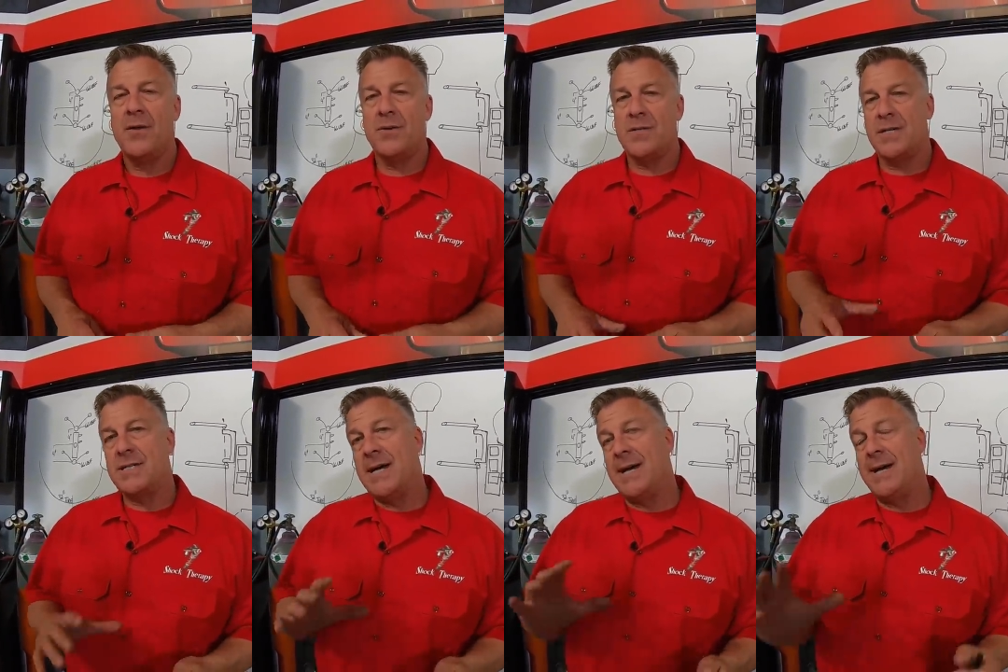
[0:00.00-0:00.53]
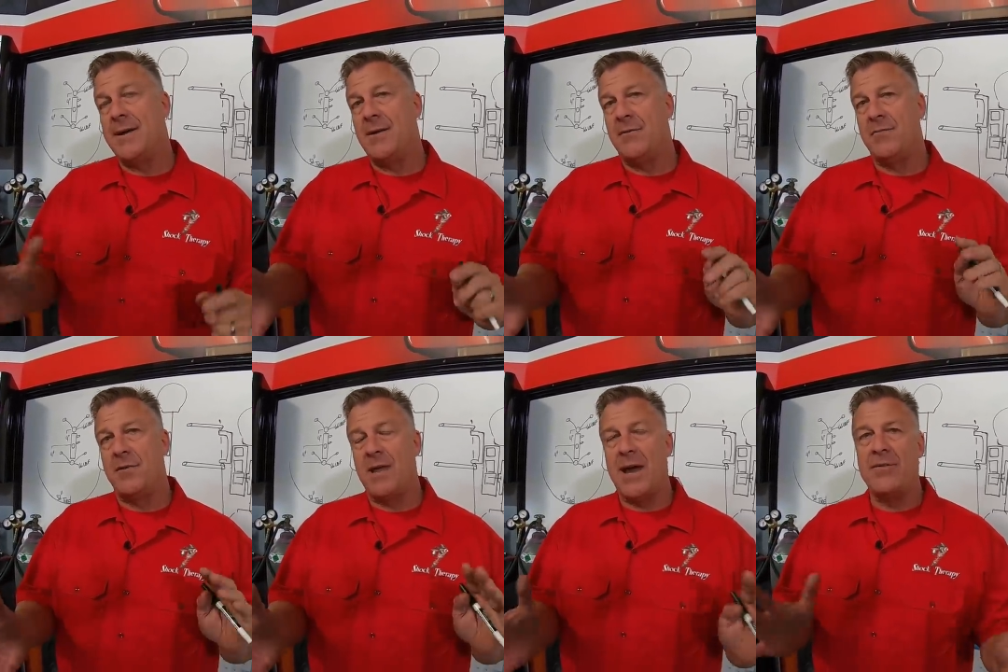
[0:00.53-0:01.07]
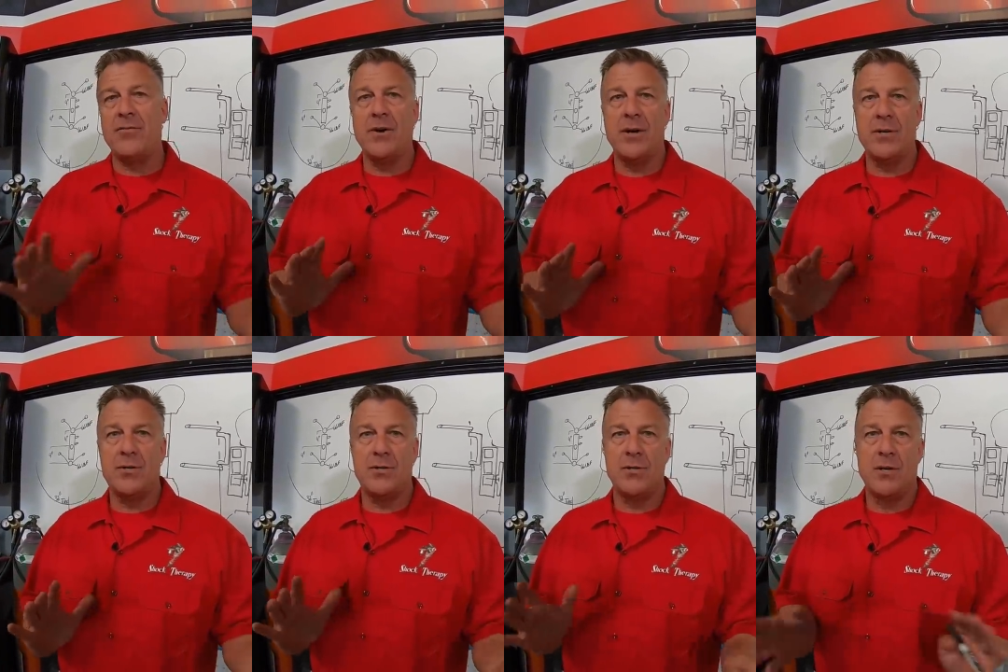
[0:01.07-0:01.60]
There's a ton of
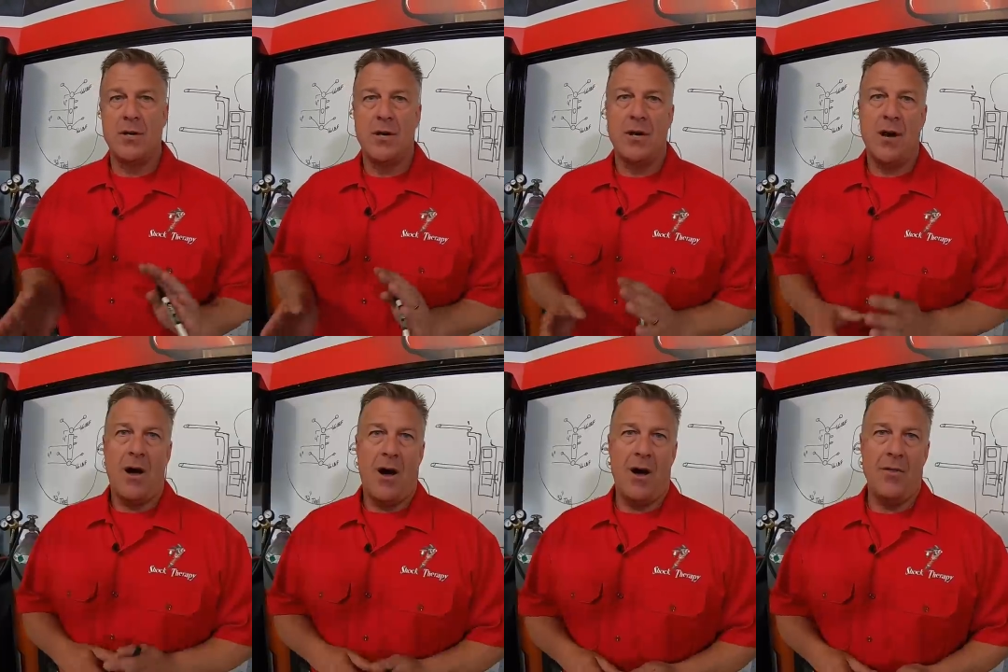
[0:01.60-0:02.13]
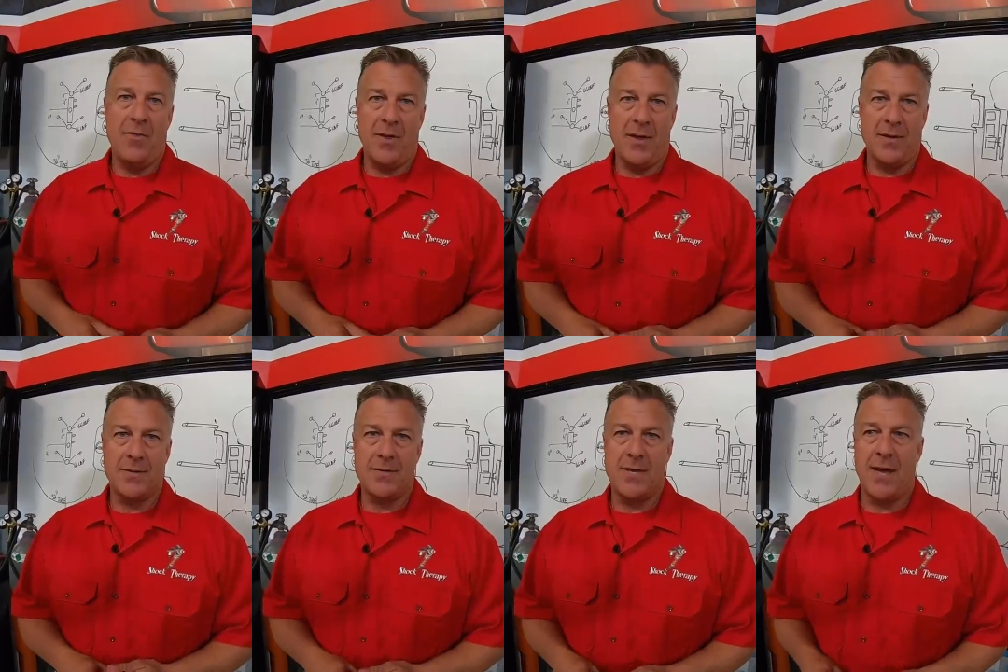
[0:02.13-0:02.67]
leverage on this